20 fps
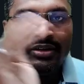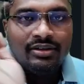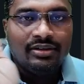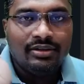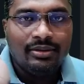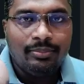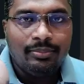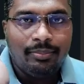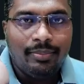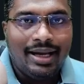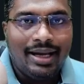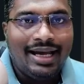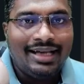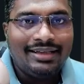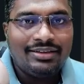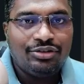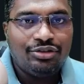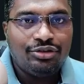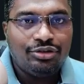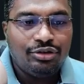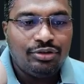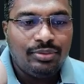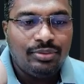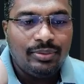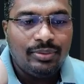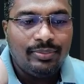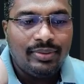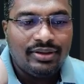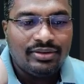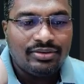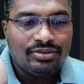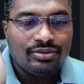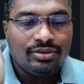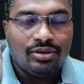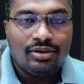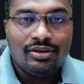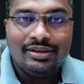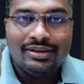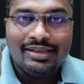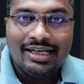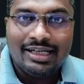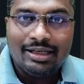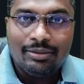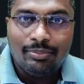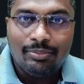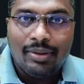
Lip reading: the match should be based on that